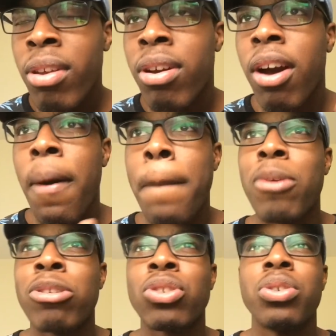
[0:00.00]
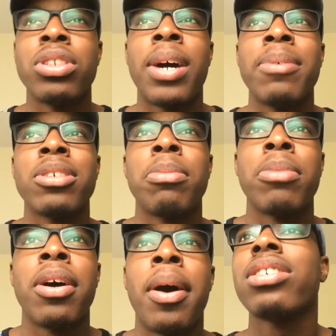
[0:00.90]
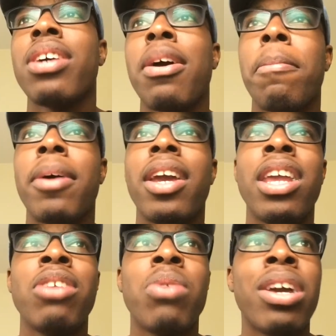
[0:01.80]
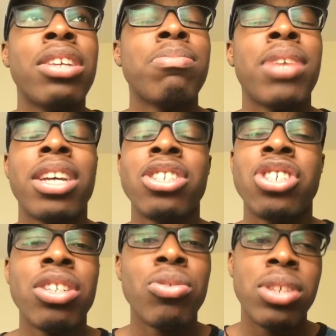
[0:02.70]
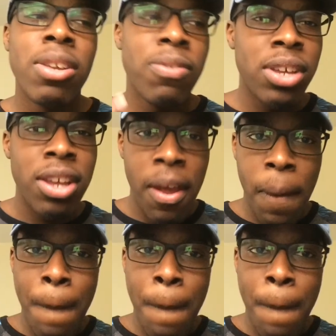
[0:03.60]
More story times coming up. But anyways, man, GLU TV,